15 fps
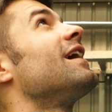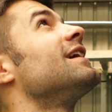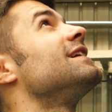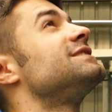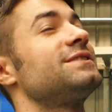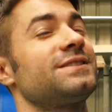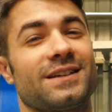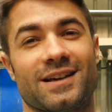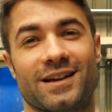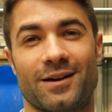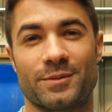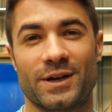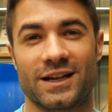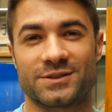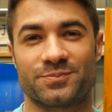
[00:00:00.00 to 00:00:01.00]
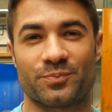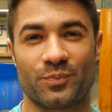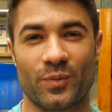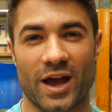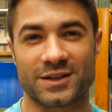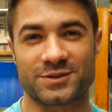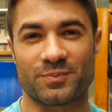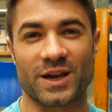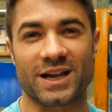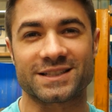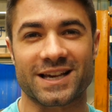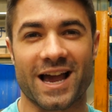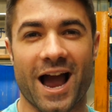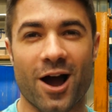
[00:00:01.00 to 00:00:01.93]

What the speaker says: It's as big as a